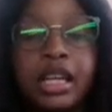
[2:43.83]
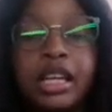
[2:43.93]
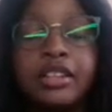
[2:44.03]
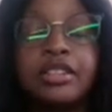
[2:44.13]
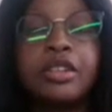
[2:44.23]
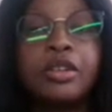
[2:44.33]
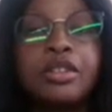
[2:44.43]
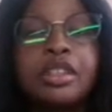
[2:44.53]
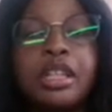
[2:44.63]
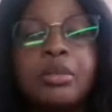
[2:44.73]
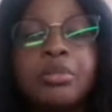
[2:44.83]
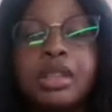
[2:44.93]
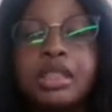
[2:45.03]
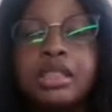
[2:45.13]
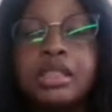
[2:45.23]
It is also the
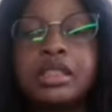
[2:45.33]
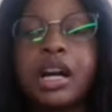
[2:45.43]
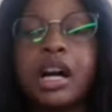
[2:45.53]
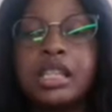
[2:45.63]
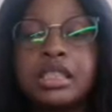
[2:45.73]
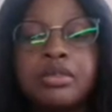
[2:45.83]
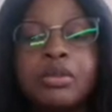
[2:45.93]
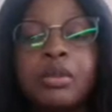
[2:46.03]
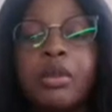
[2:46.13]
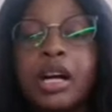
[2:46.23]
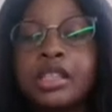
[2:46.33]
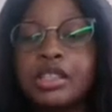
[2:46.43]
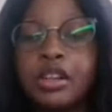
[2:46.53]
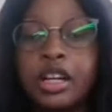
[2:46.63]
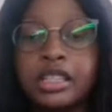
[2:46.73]
ability to answer for one's
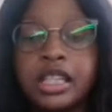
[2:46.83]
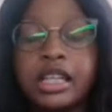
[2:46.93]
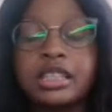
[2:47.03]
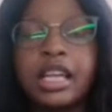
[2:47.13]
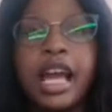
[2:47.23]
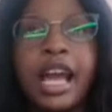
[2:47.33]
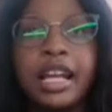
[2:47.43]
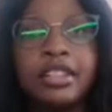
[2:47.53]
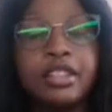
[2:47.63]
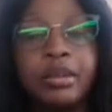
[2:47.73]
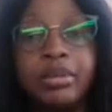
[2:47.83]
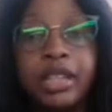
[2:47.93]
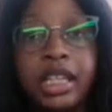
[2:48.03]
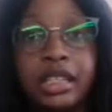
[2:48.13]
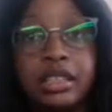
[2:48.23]
conduct and
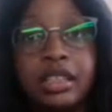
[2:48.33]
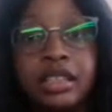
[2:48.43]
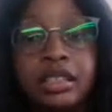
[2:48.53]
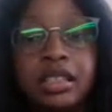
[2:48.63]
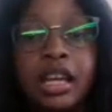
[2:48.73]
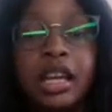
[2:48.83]
obligations.